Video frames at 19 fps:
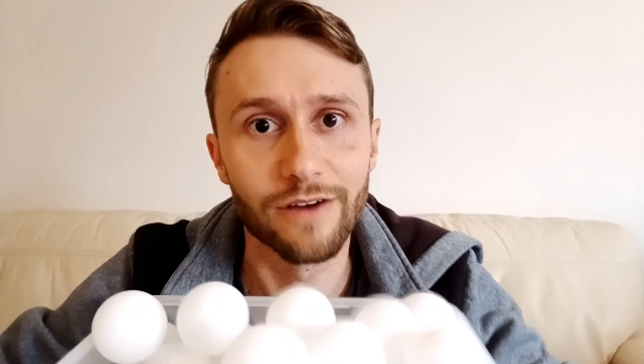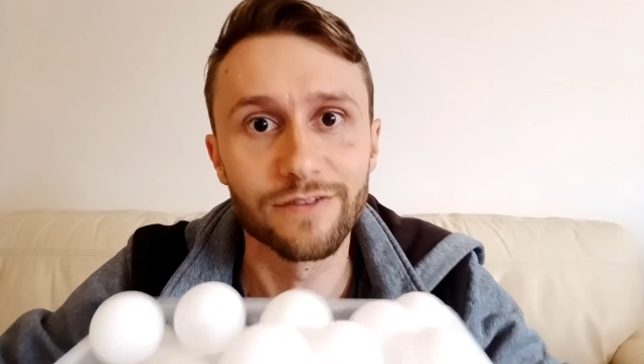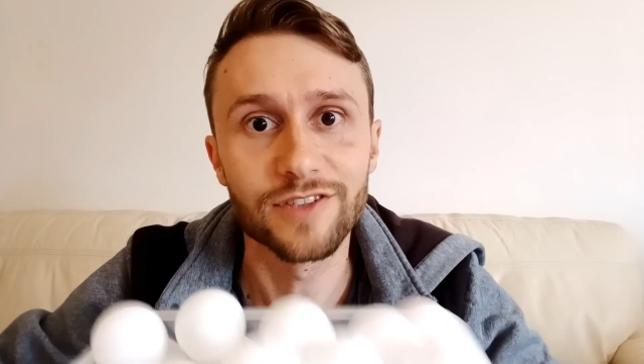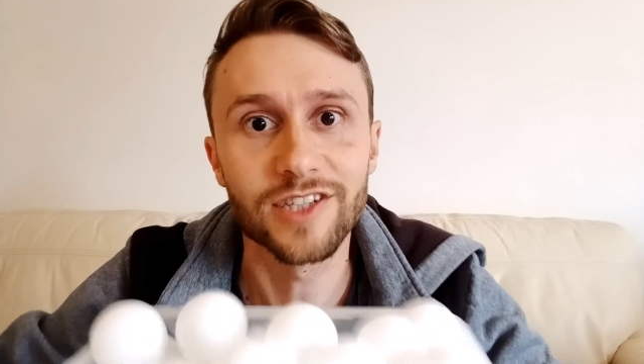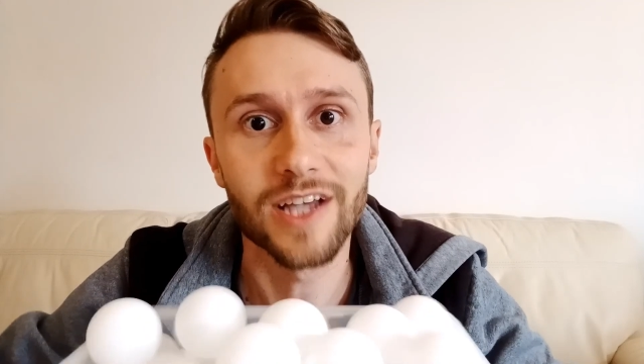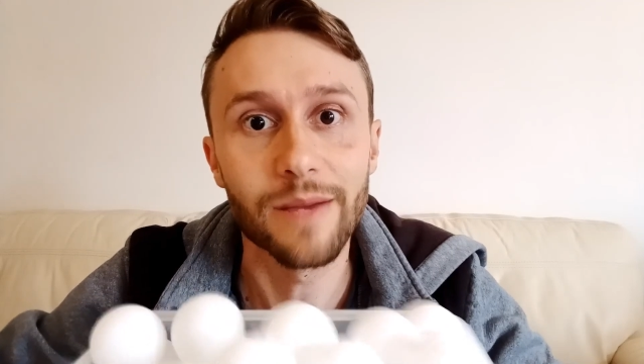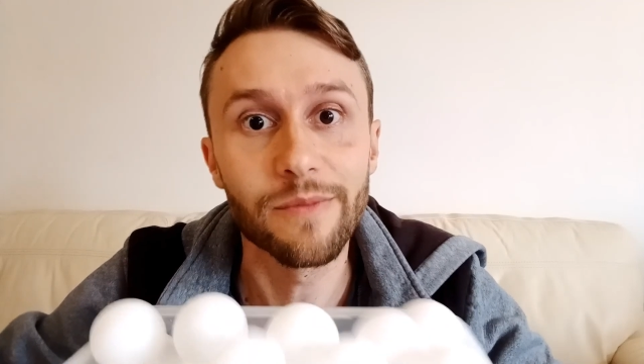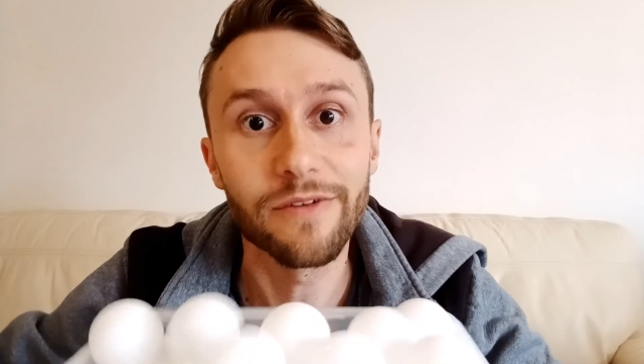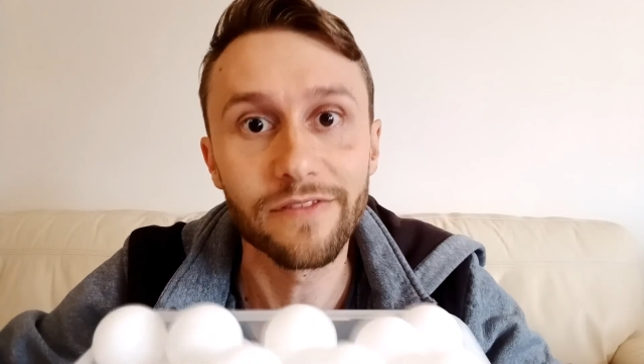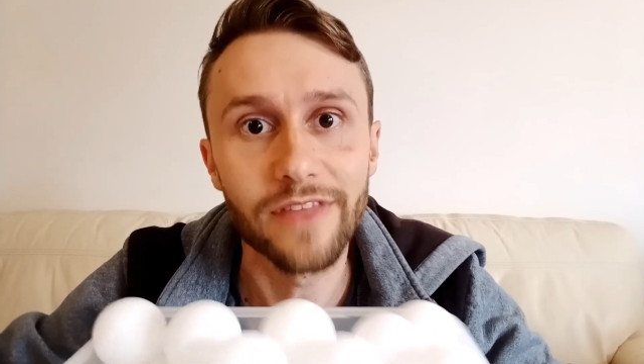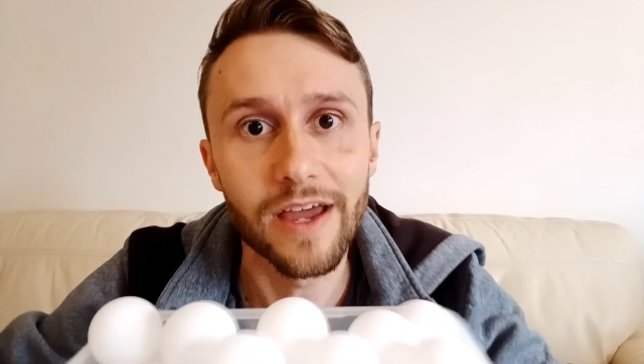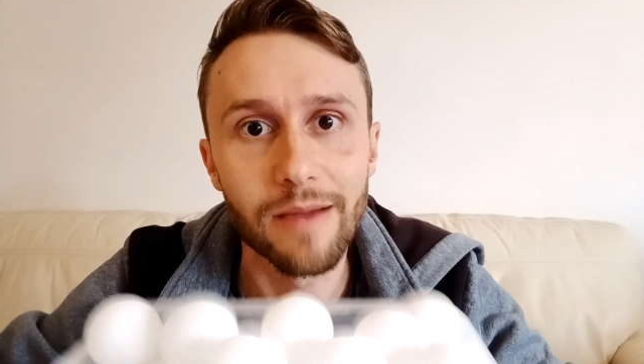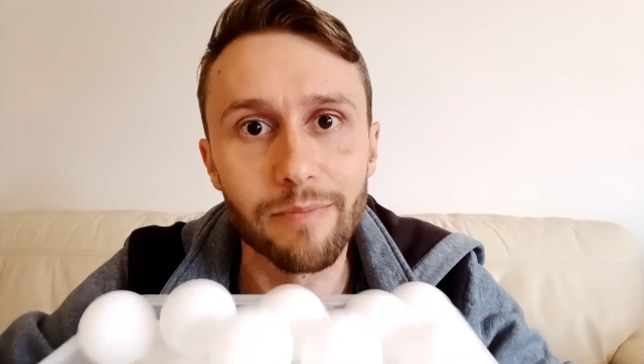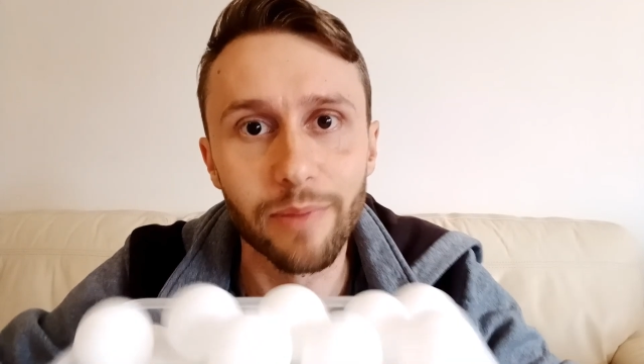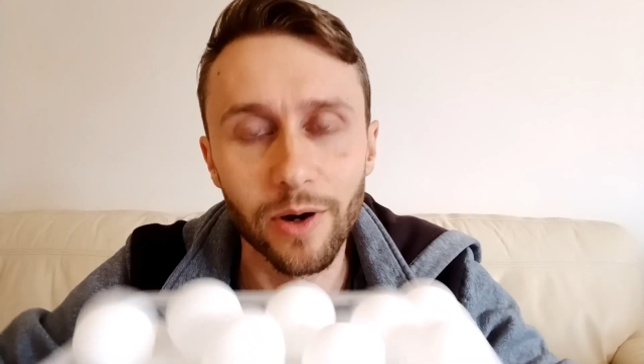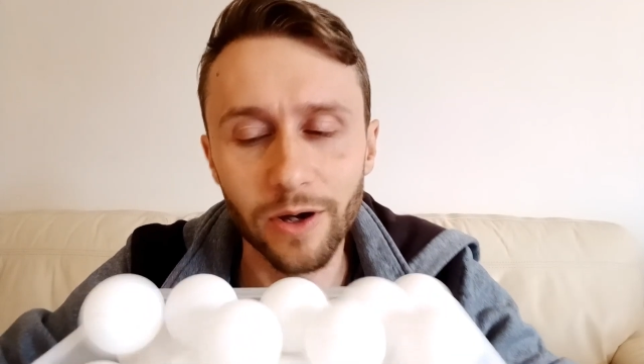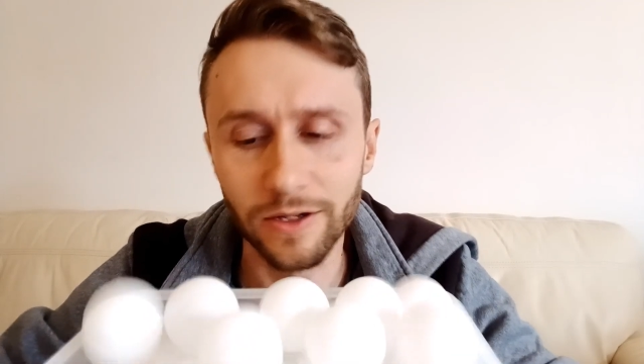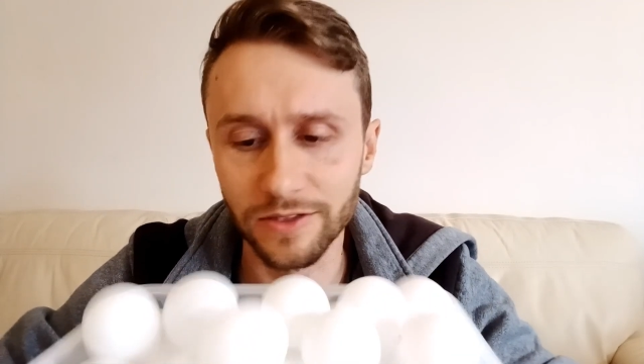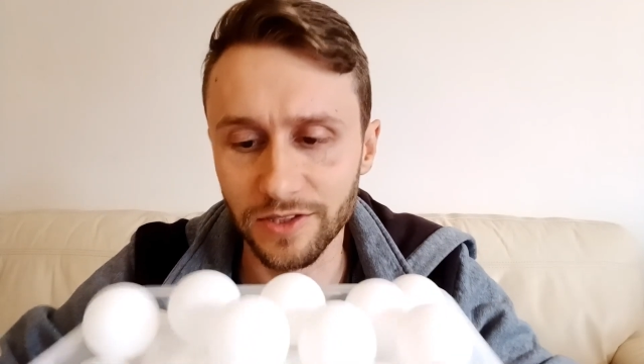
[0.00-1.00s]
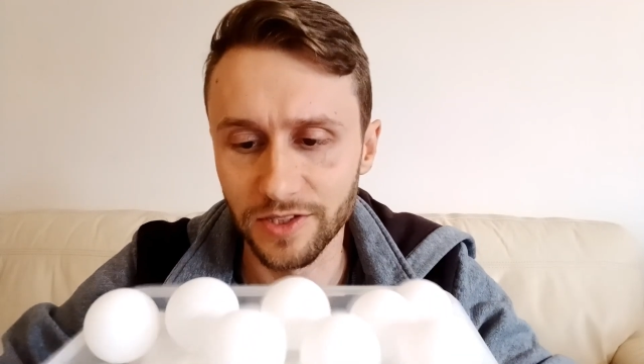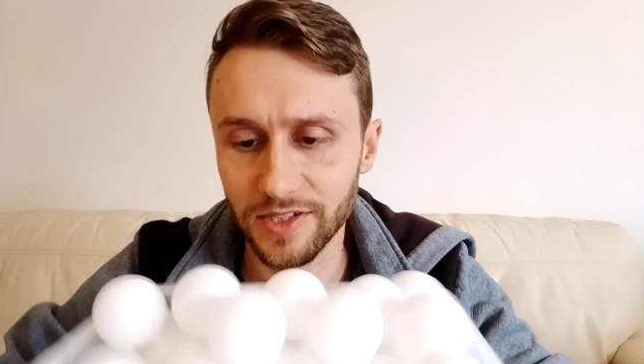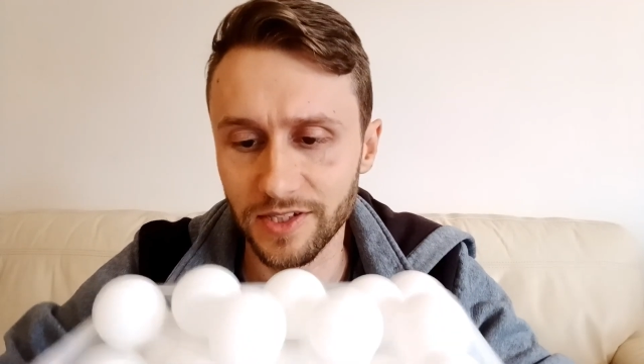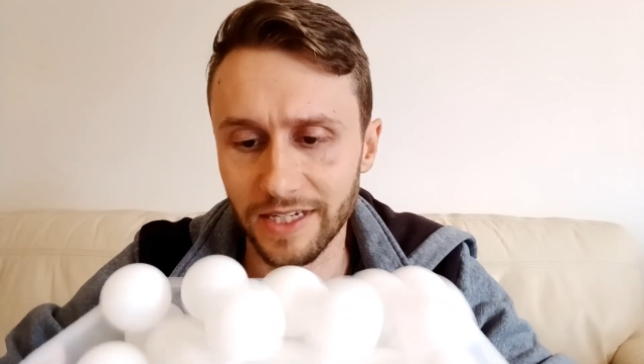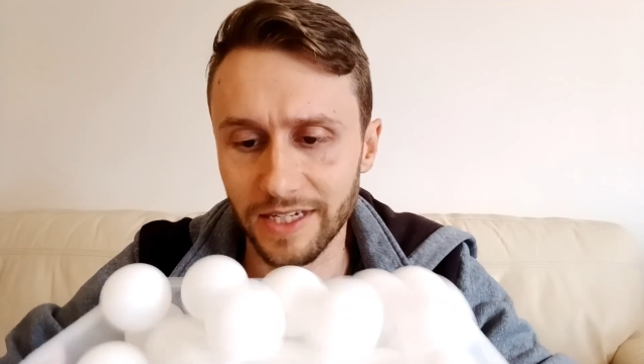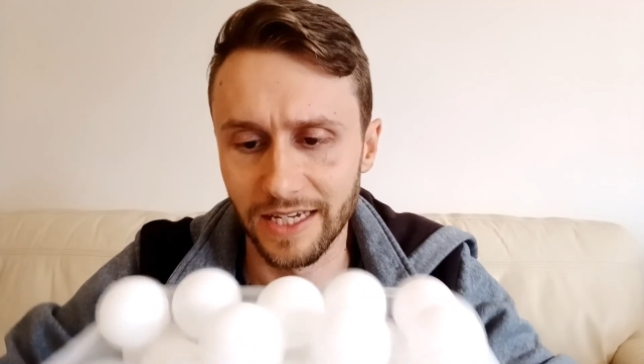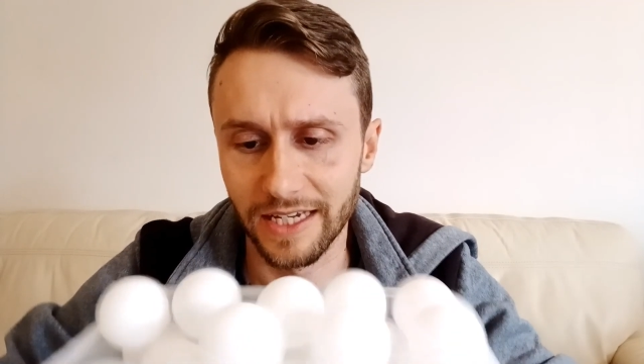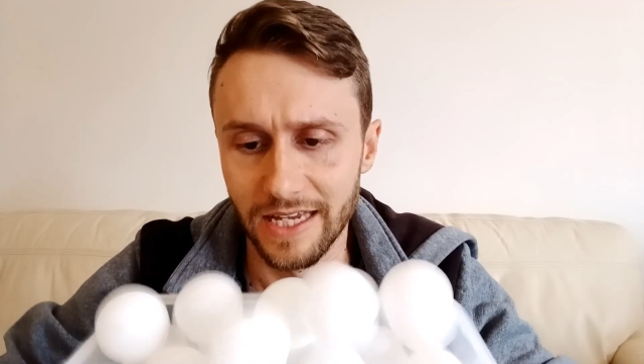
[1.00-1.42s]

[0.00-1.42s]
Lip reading: of some of their bonds,